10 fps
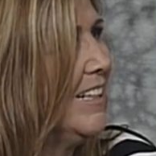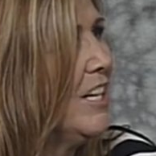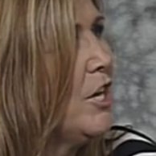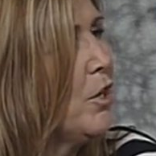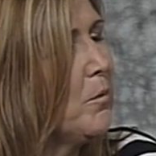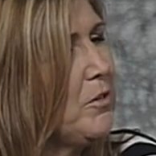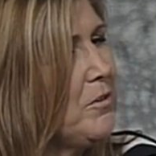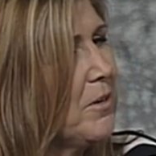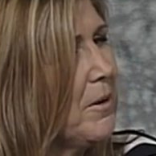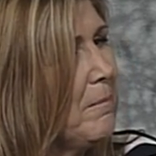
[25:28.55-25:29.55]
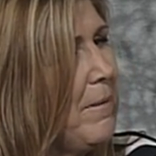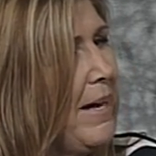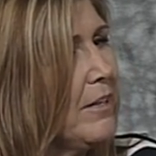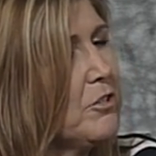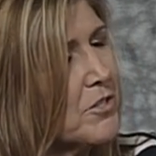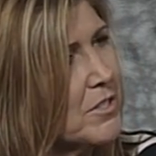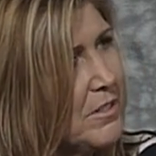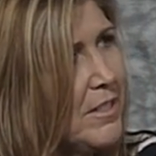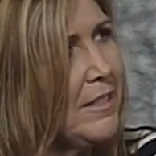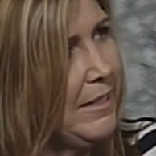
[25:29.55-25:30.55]
And when you come back, you're
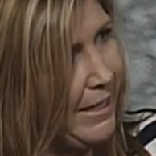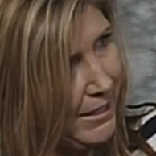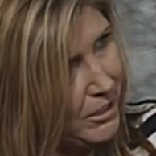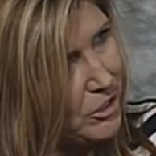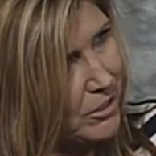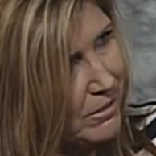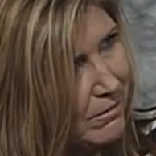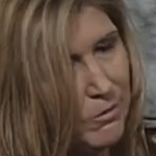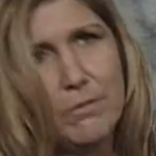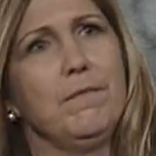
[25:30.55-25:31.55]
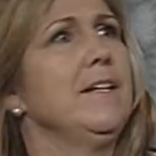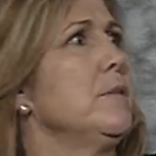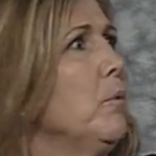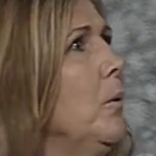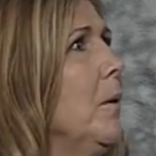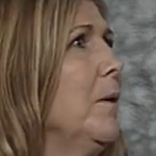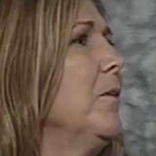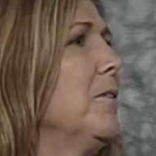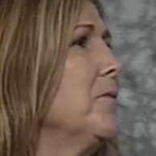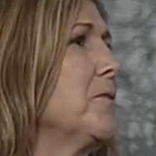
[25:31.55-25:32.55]
still engaged through Facebook and
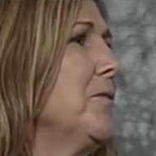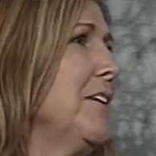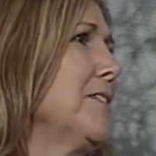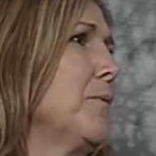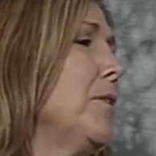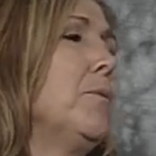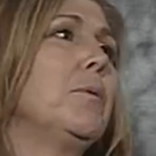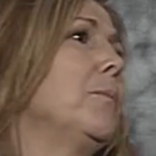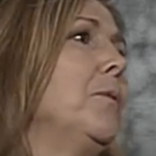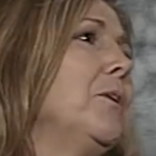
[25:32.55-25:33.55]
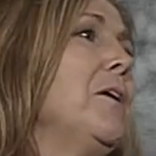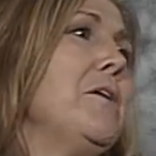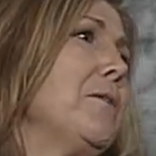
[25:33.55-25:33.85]
all those right. good things. Where,